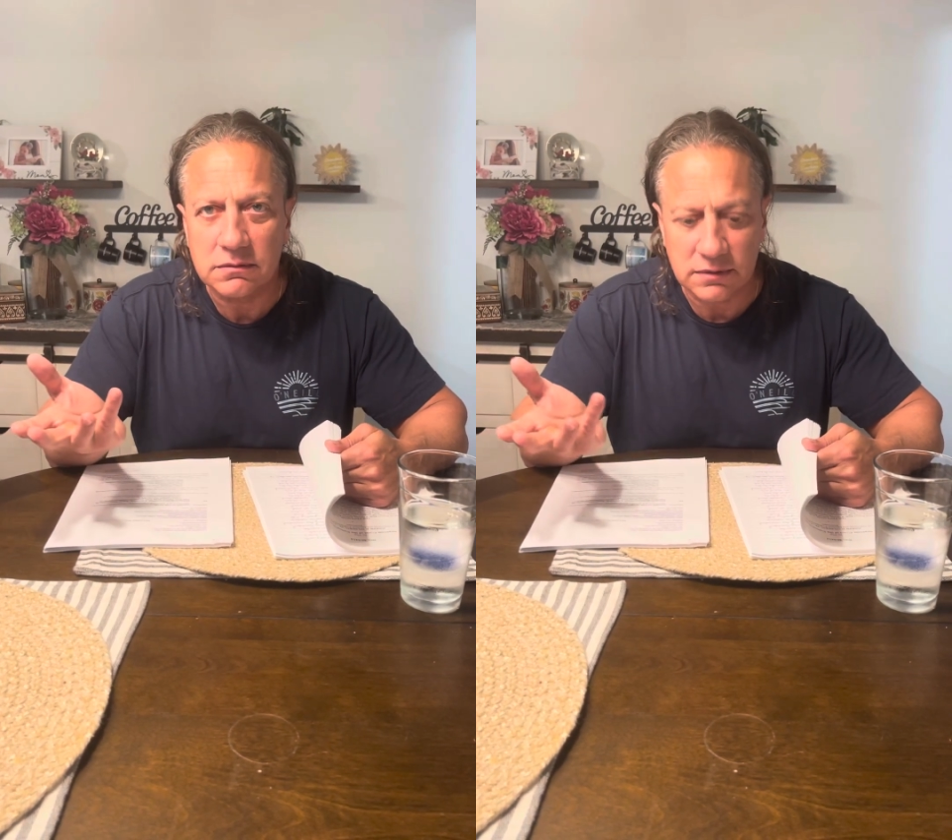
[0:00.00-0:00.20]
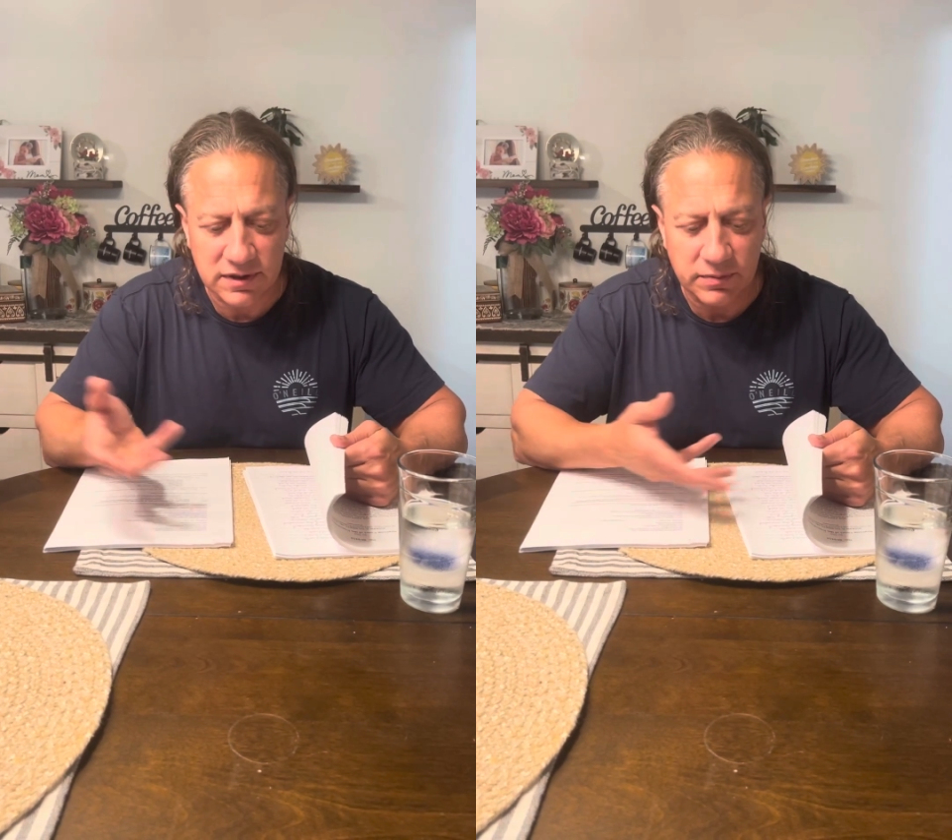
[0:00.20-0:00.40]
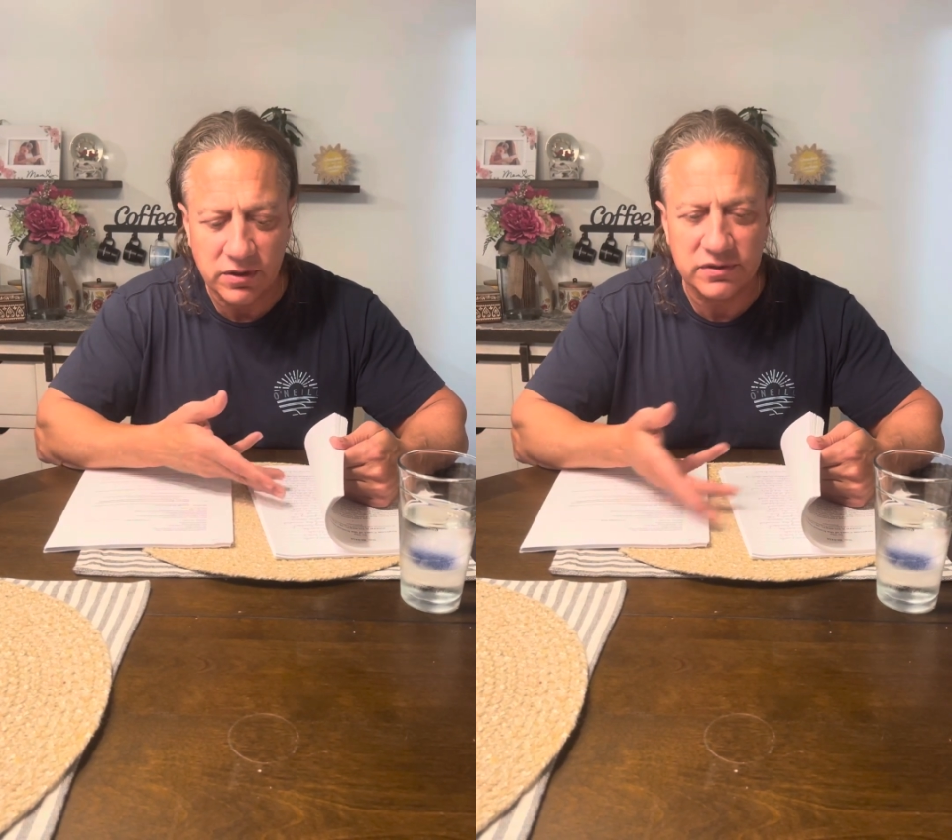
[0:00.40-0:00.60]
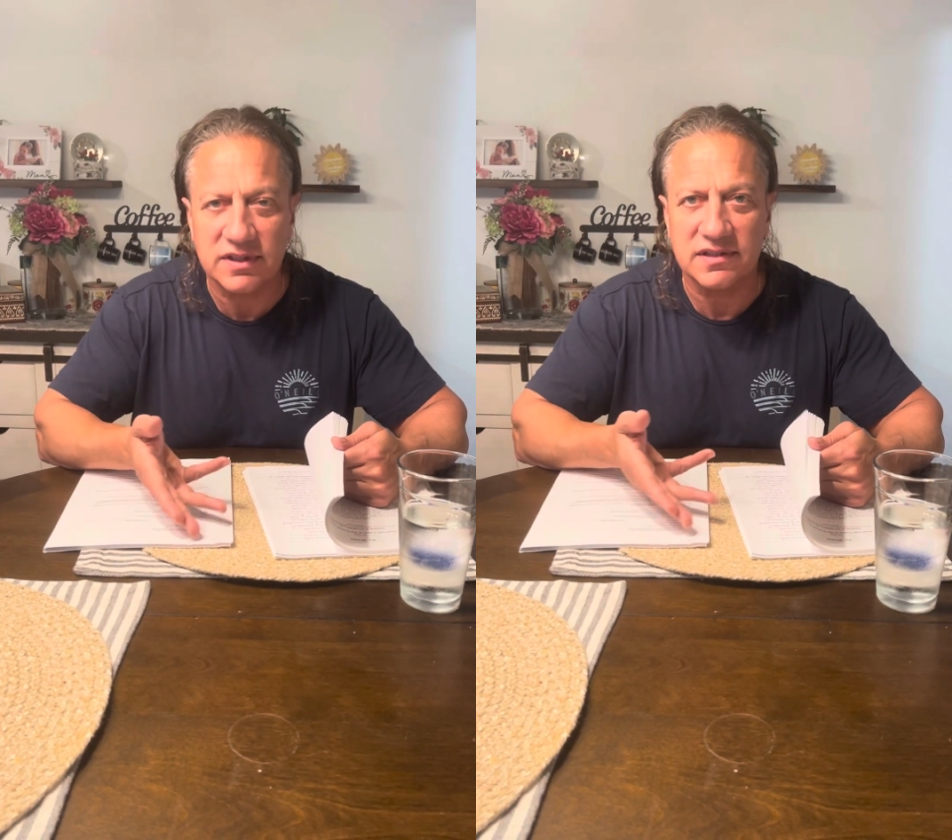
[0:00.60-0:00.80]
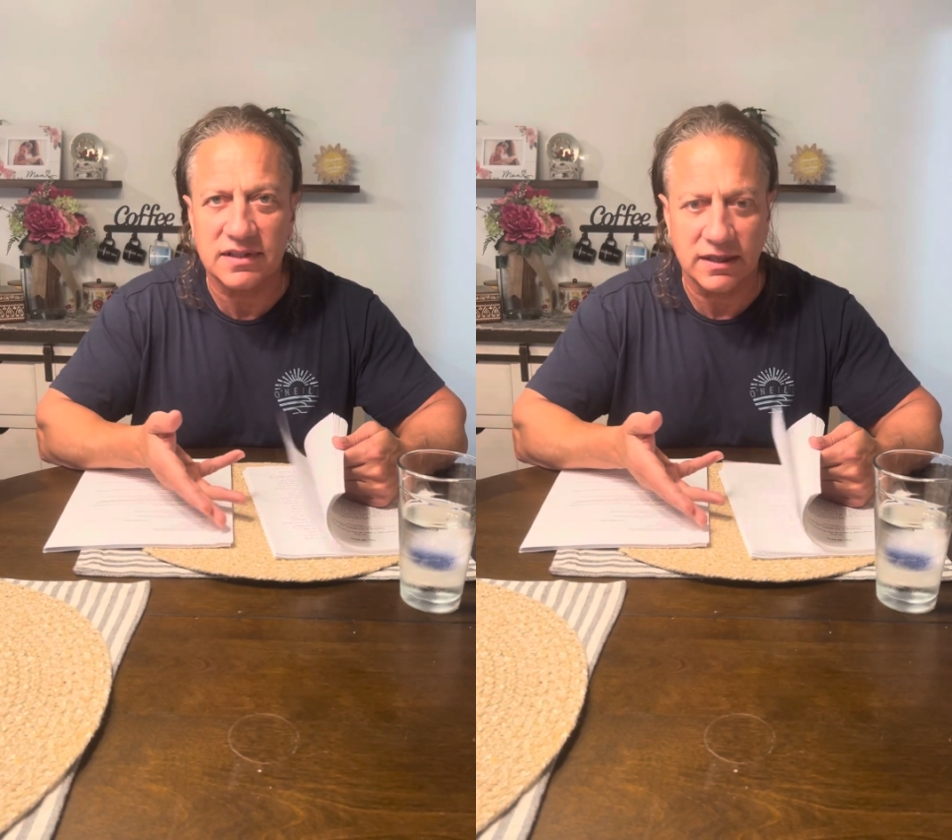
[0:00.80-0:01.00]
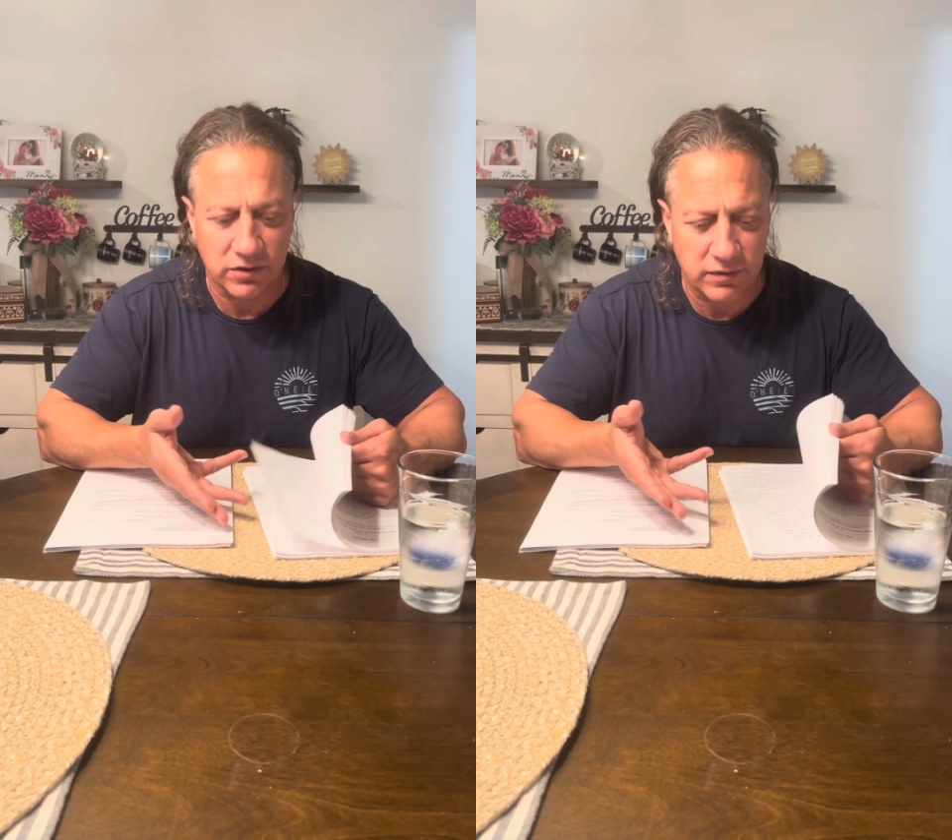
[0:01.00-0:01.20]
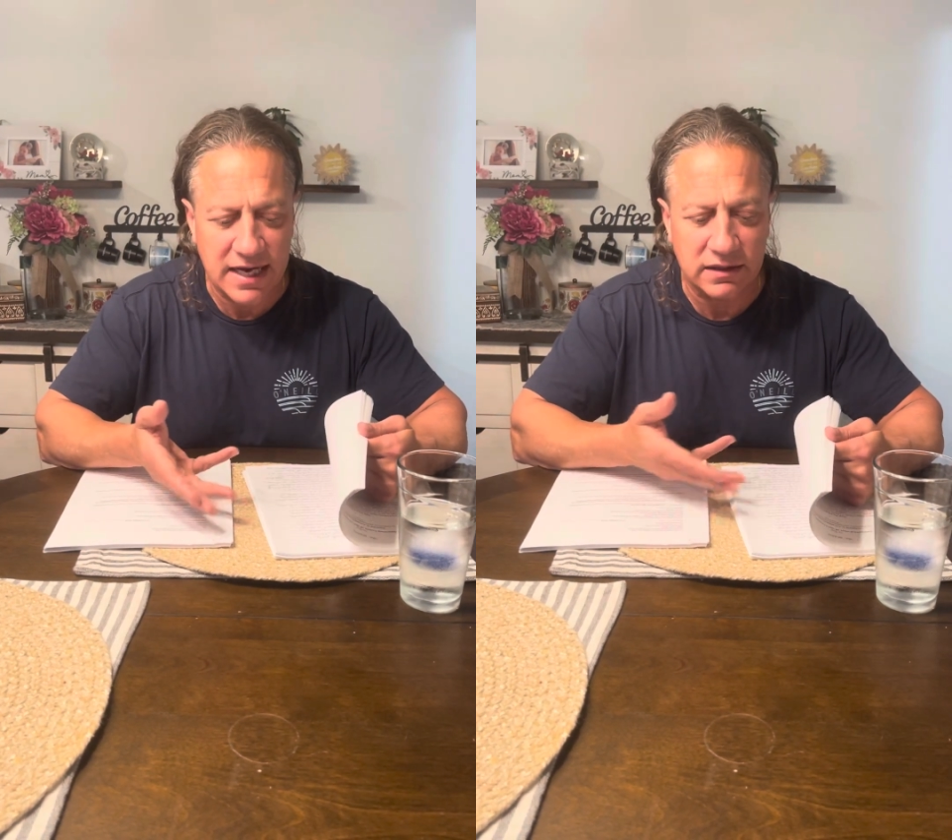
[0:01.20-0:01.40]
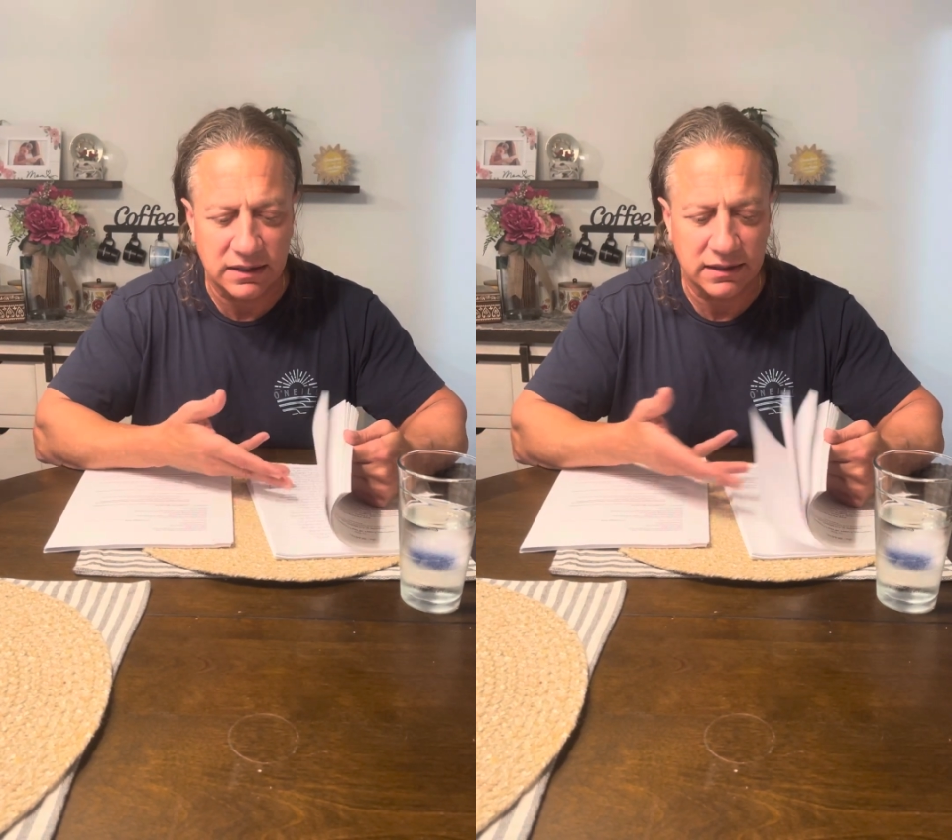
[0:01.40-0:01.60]
expose this thing
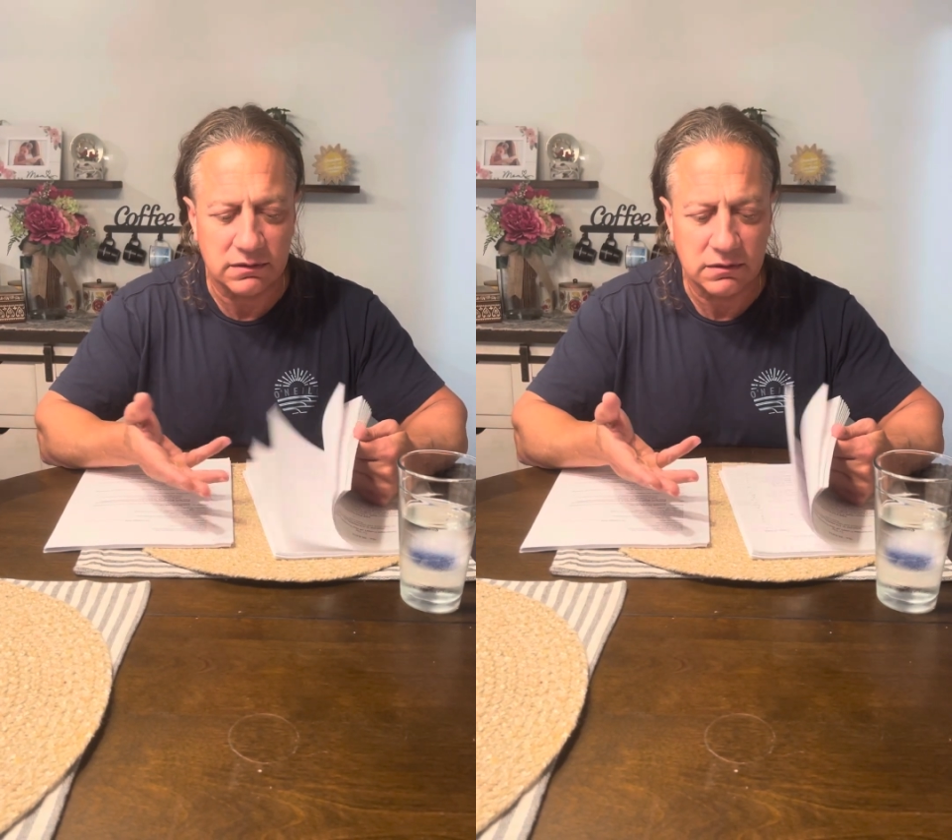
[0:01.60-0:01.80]
correctly,